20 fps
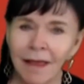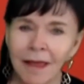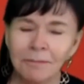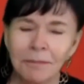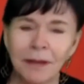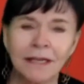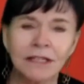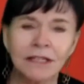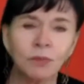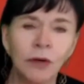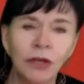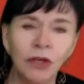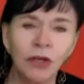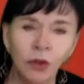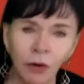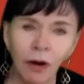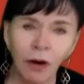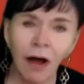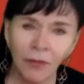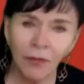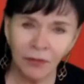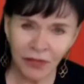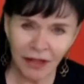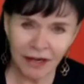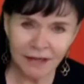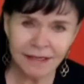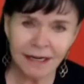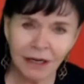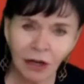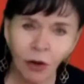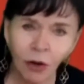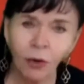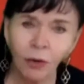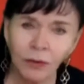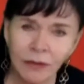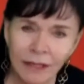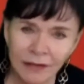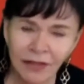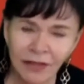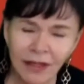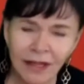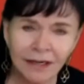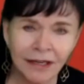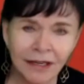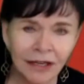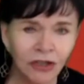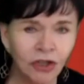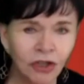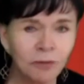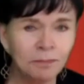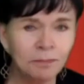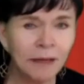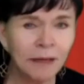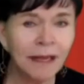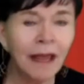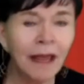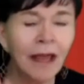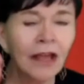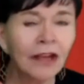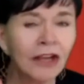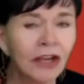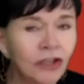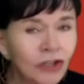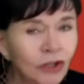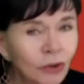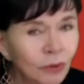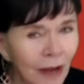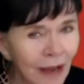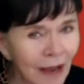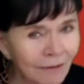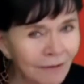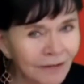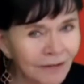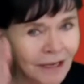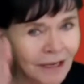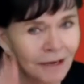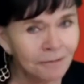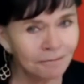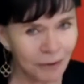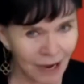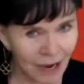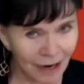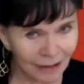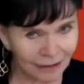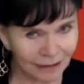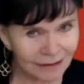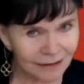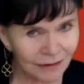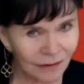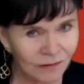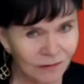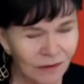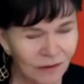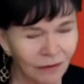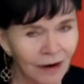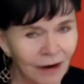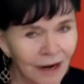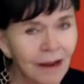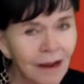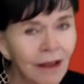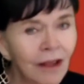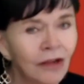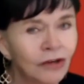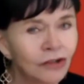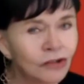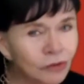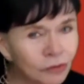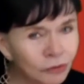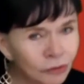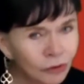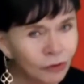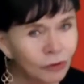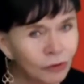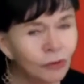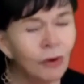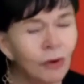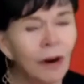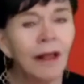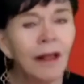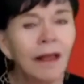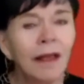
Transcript: because when you're authentic, only then can you be can you have impact, all right? True